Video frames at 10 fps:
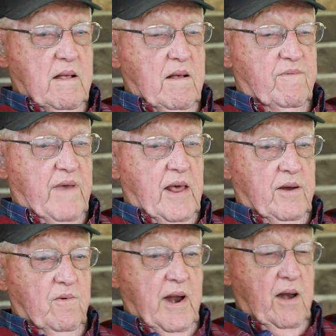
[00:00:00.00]
I
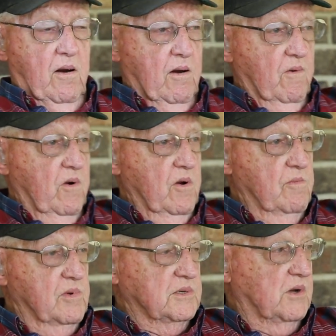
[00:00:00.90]
found the radar
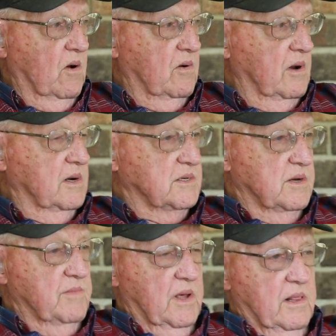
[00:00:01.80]
room, was talking to
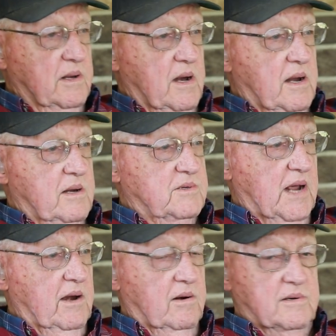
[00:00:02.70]
some other
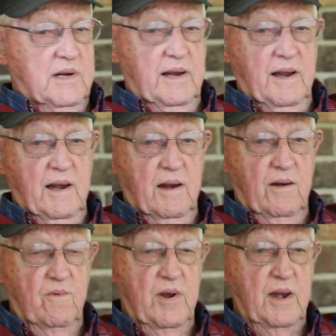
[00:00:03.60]
sailors in there,
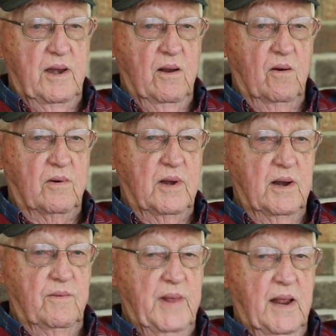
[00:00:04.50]
and we talked a
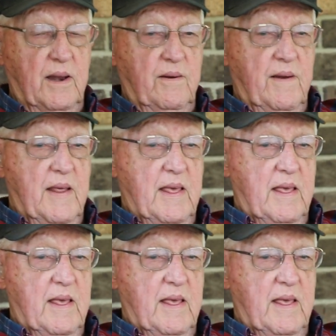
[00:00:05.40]
little bit, and